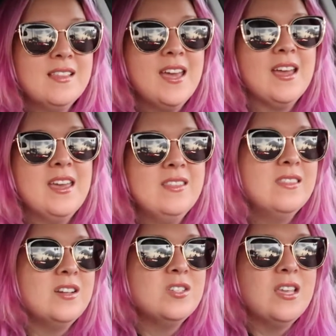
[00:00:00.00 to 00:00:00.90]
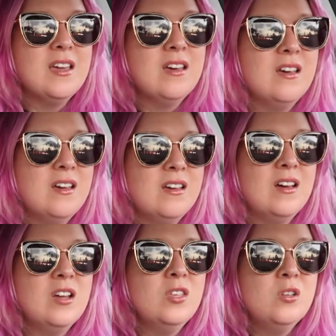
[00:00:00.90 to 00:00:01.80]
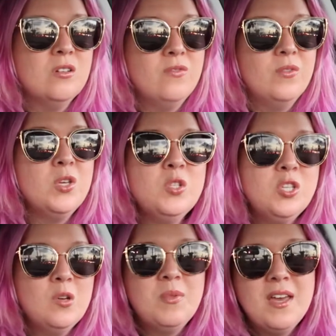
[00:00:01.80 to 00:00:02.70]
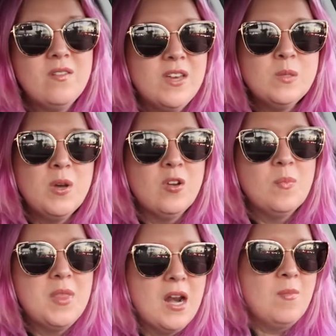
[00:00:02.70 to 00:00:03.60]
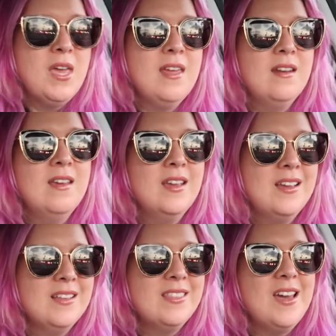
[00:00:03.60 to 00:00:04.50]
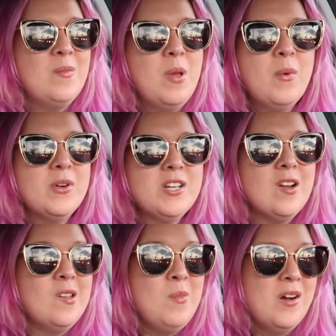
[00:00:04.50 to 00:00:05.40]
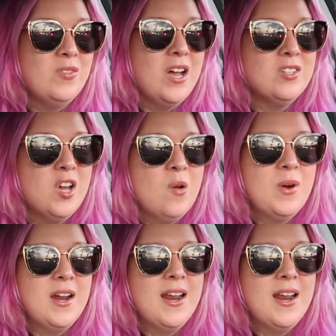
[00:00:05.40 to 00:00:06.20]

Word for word: Like in there's like a, a YouTube like Facebook group that I'm in that people were talking about Vlogtober,